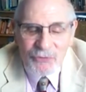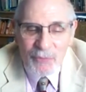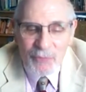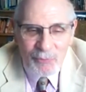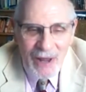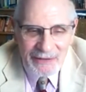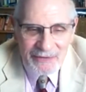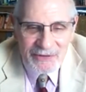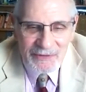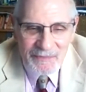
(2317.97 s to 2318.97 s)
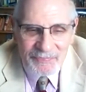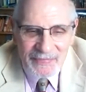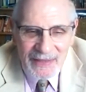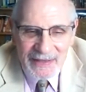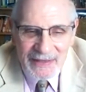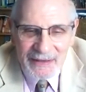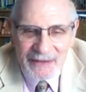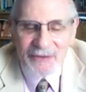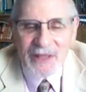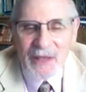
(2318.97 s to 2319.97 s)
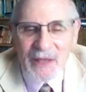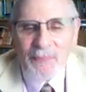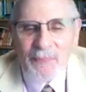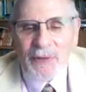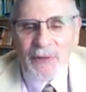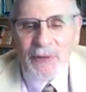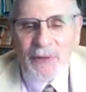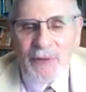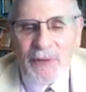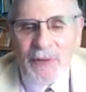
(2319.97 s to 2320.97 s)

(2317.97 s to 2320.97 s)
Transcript: of human rights because they believe that the